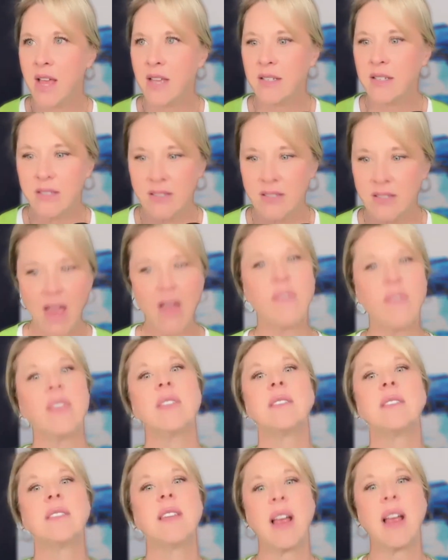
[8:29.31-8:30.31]

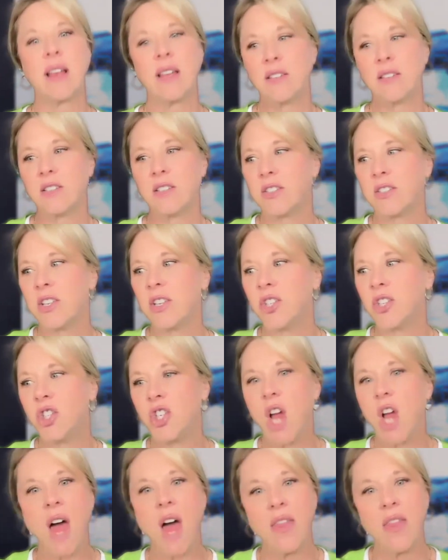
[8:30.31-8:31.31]
7 seconds to
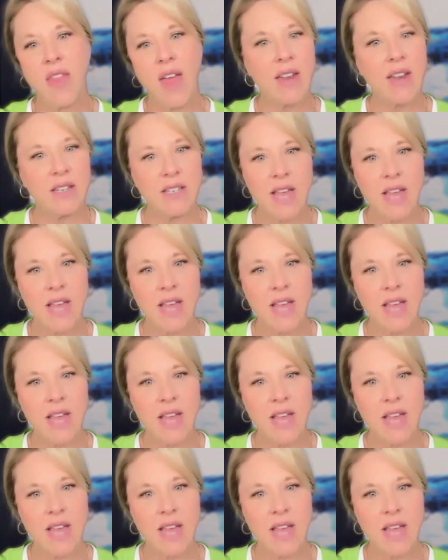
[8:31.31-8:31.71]
jot that